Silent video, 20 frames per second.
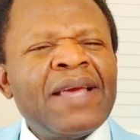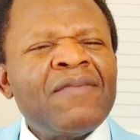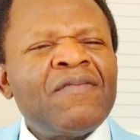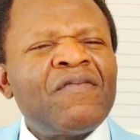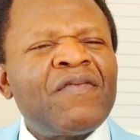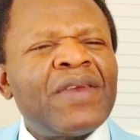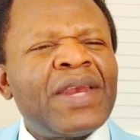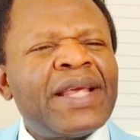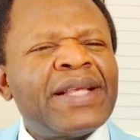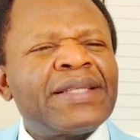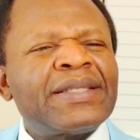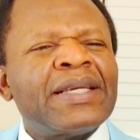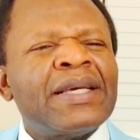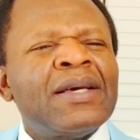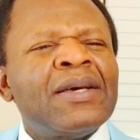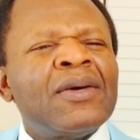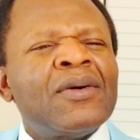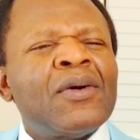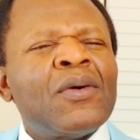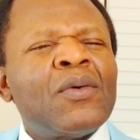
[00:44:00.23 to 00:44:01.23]
infinite
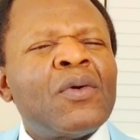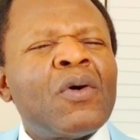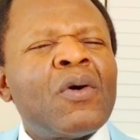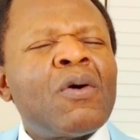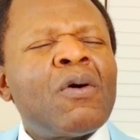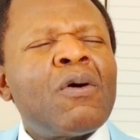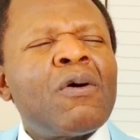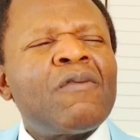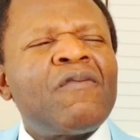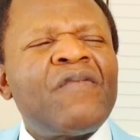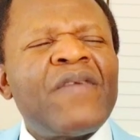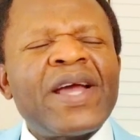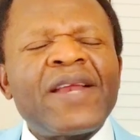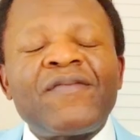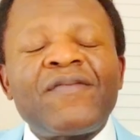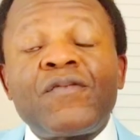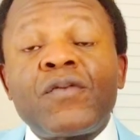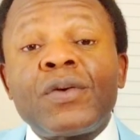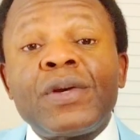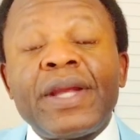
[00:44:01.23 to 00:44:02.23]

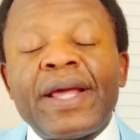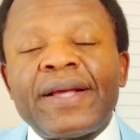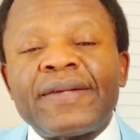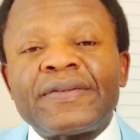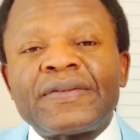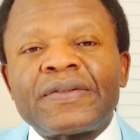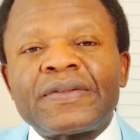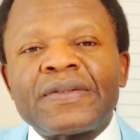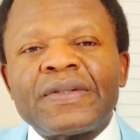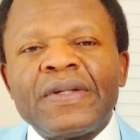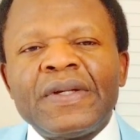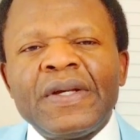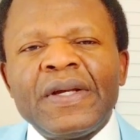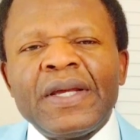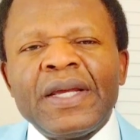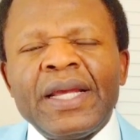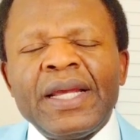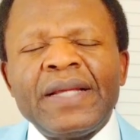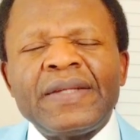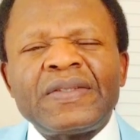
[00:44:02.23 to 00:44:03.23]
faithfulness,
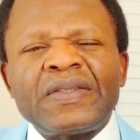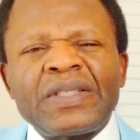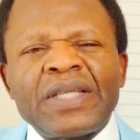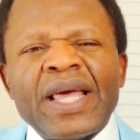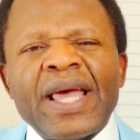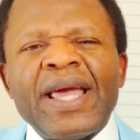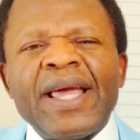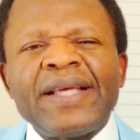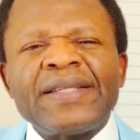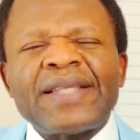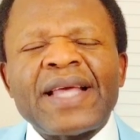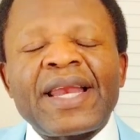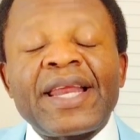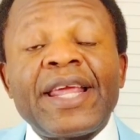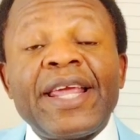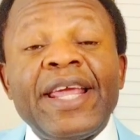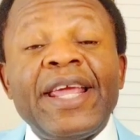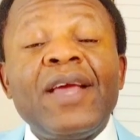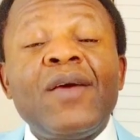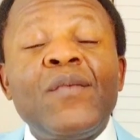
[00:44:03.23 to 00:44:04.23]
he says that
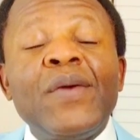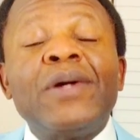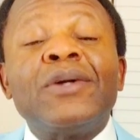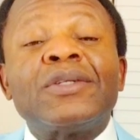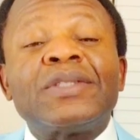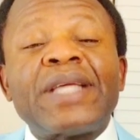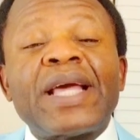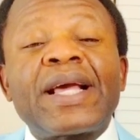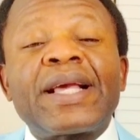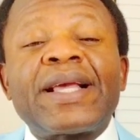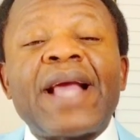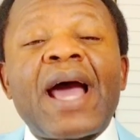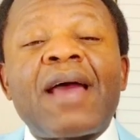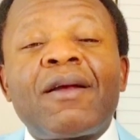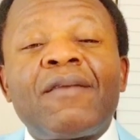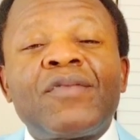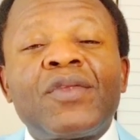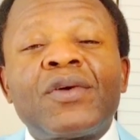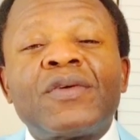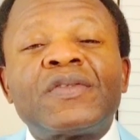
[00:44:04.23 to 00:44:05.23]
he will take
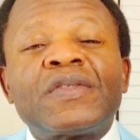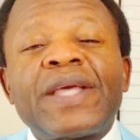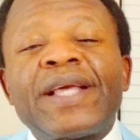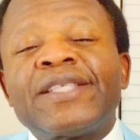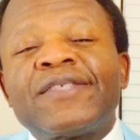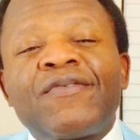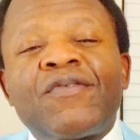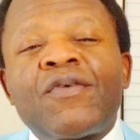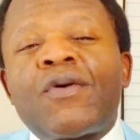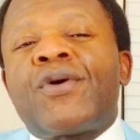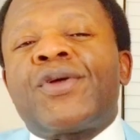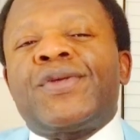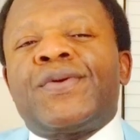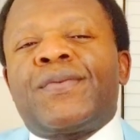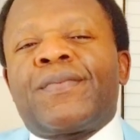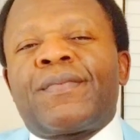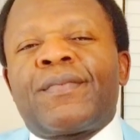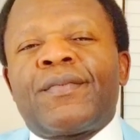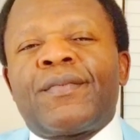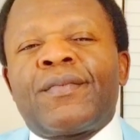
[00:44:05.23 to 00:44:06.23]
care of those things for
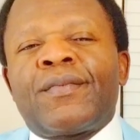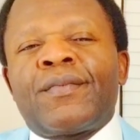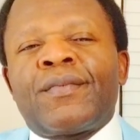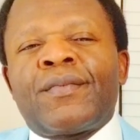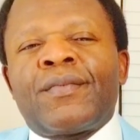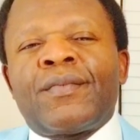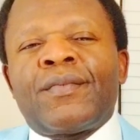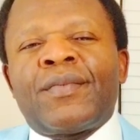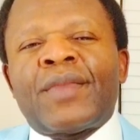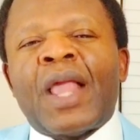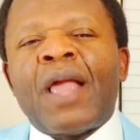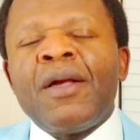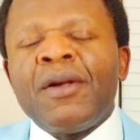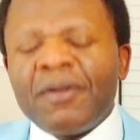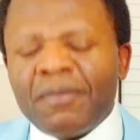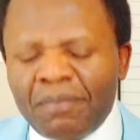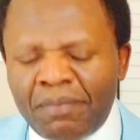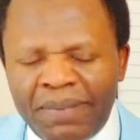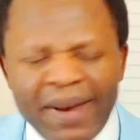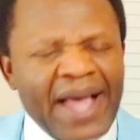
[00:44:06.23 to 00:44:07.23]
you.
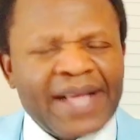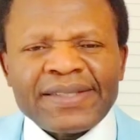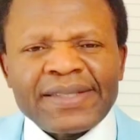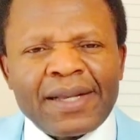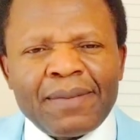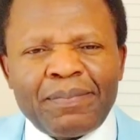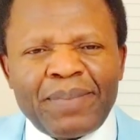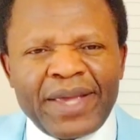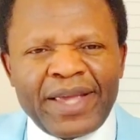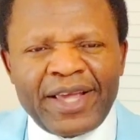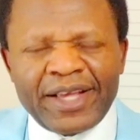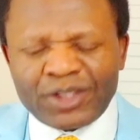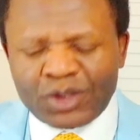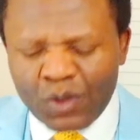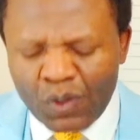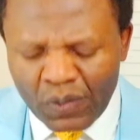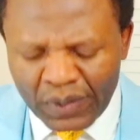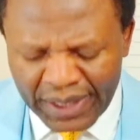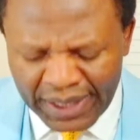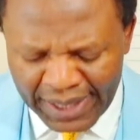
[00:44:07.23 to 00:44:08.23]
Blessed be his
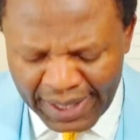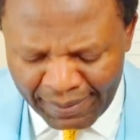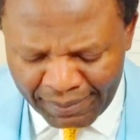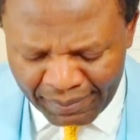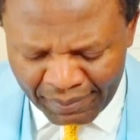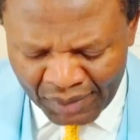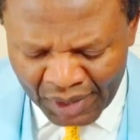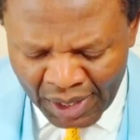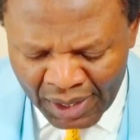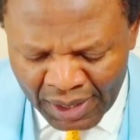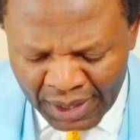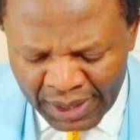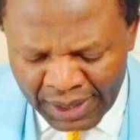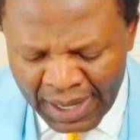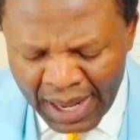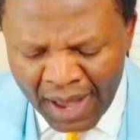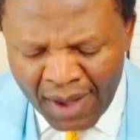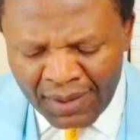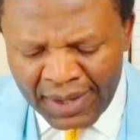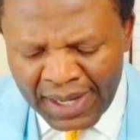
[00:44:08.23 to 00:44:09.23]
holy name.
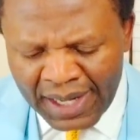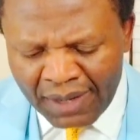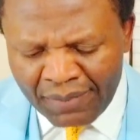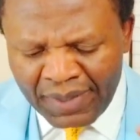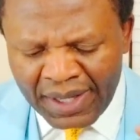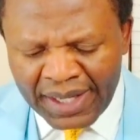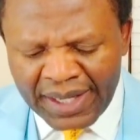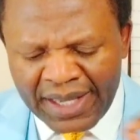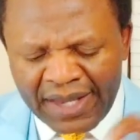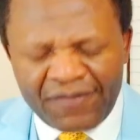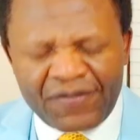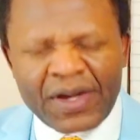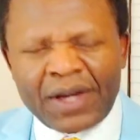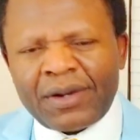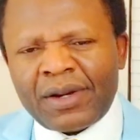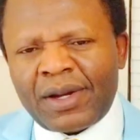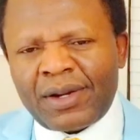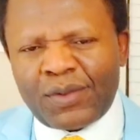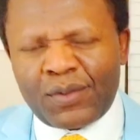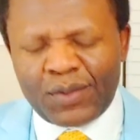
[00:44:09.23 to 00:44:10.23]
Now let me give you
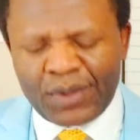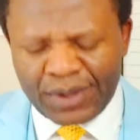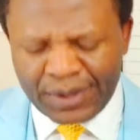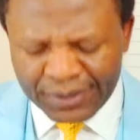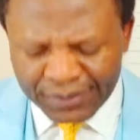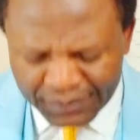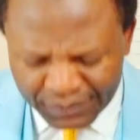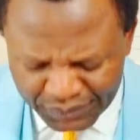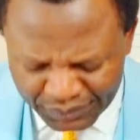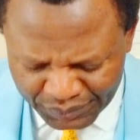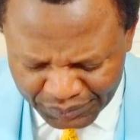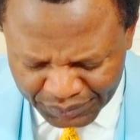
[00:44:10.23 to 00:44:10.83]
another one.